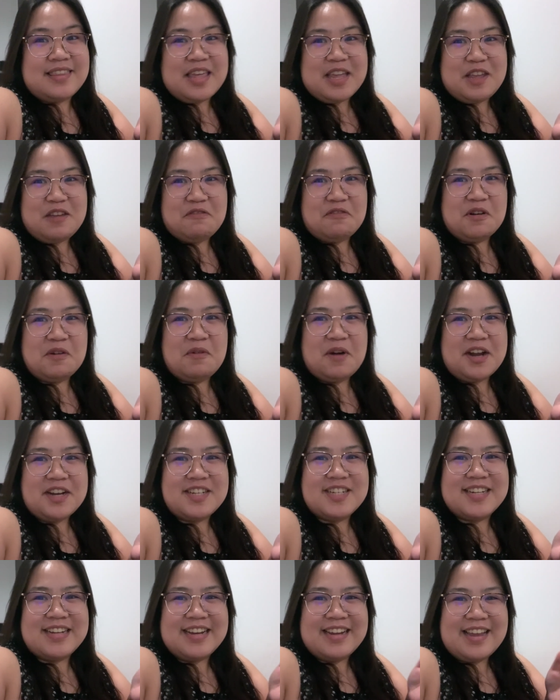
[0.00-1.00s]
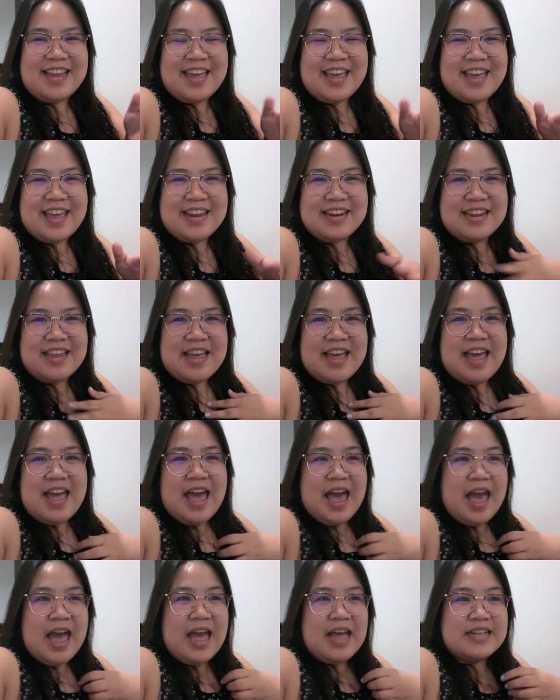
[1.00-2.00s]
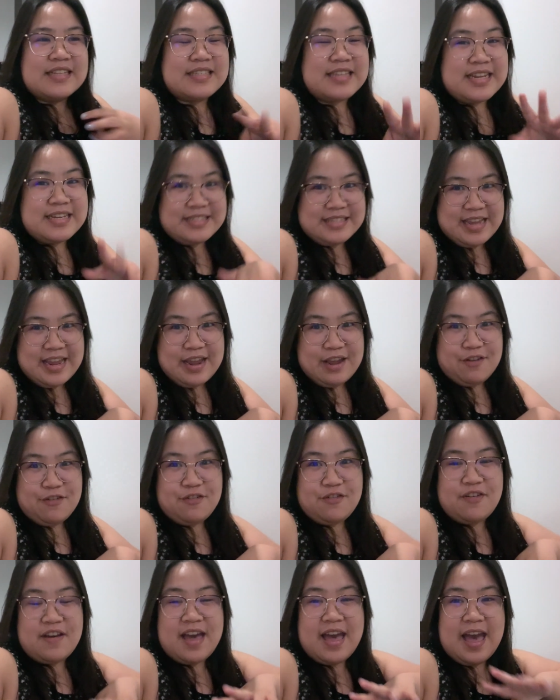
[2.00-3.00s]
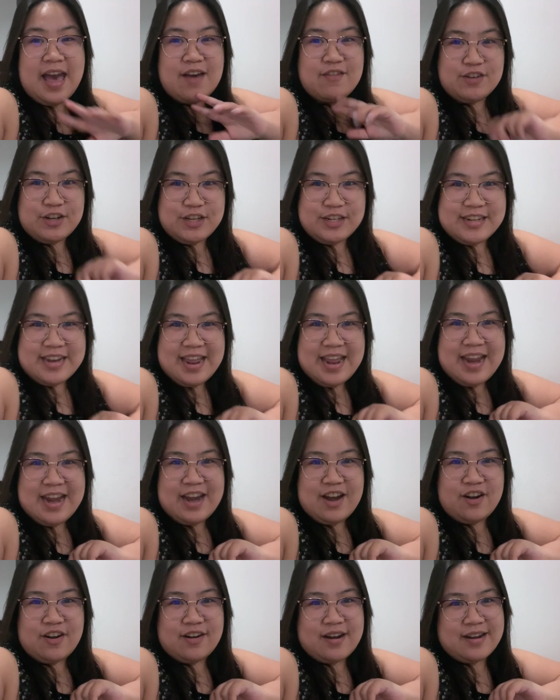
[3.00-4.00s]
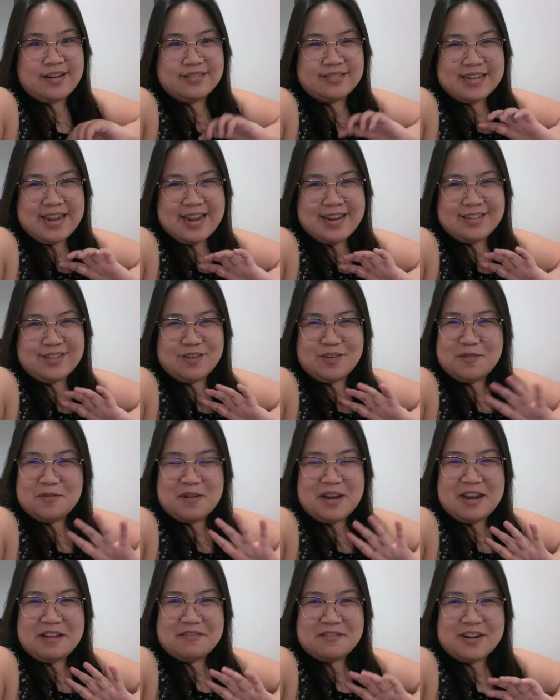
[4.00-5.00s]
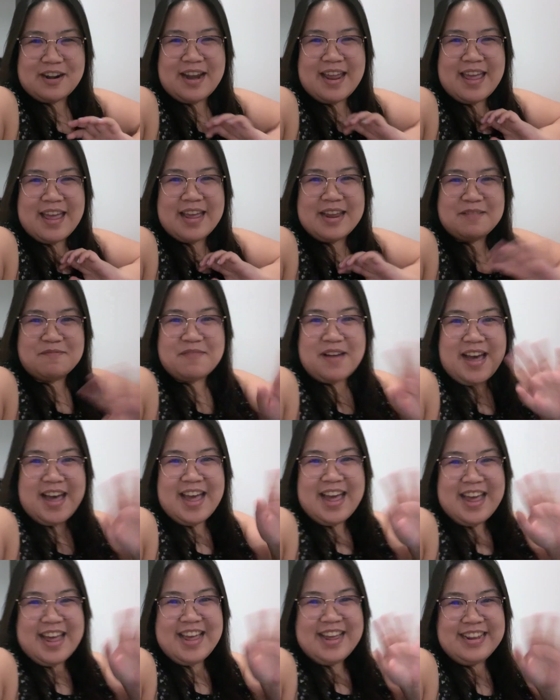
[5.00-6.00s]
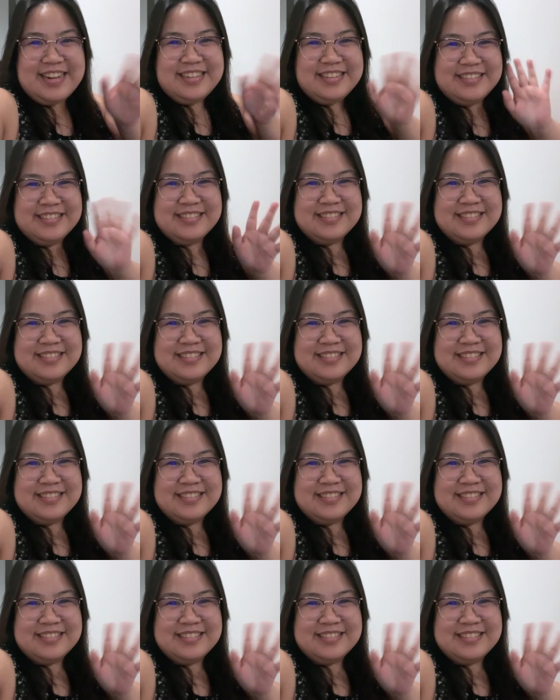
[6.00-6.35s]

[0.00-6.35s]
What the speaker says: Thank you for watching and stay safe. Have a good day or night or whatever. And bye.